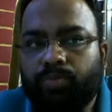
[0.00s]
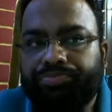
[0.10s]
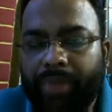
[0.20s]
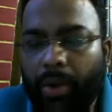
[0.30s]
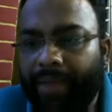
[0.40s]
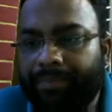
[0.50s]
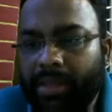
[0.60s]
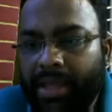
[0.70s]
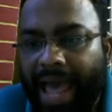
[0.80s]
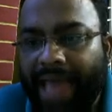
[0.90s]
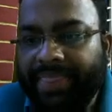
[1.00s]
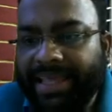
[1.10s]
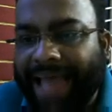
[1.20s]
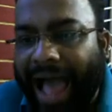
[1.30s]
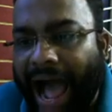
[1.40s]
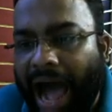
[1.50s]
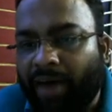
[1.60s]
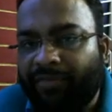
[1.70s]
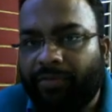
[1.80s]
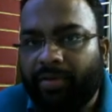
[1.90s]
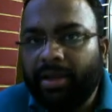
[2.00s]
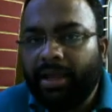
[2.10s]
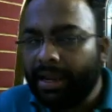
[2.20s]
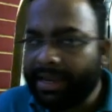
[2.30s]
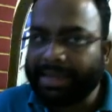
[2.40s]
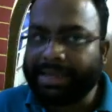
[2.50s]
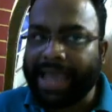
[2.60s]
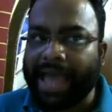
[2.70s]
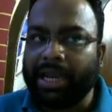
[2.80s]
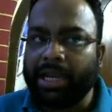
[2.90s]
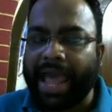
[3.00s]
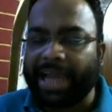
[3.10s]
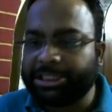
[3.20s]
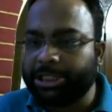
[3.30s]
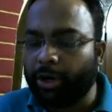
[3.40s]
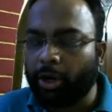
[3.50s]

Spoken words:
Okay, and this half can assure you